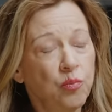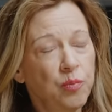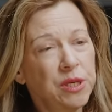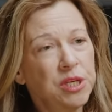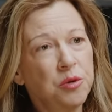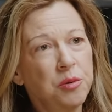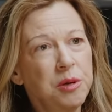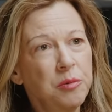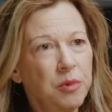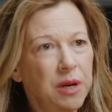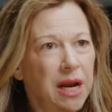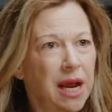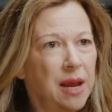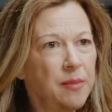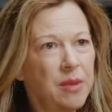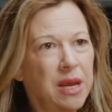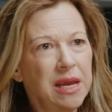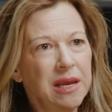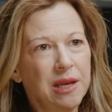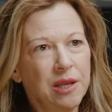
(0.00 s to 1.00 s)
between what
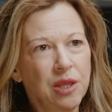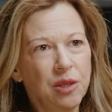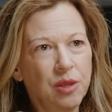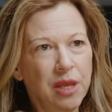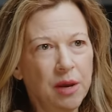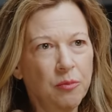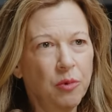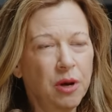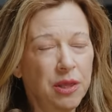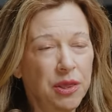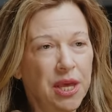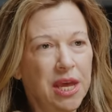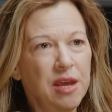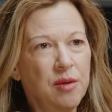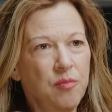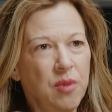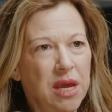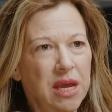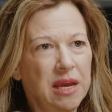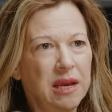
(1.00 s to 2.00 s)
I make and they, what
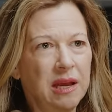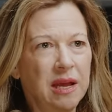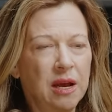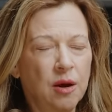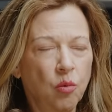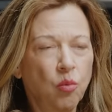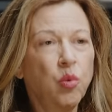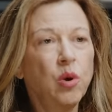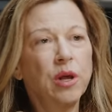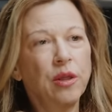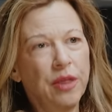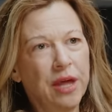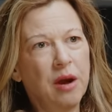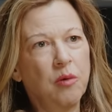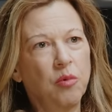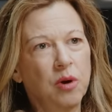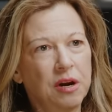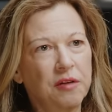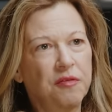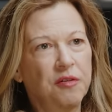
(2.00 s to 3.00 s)
they make, will
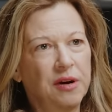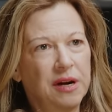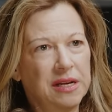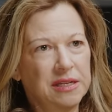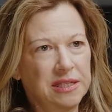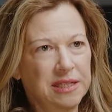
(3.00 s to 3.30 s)
that work for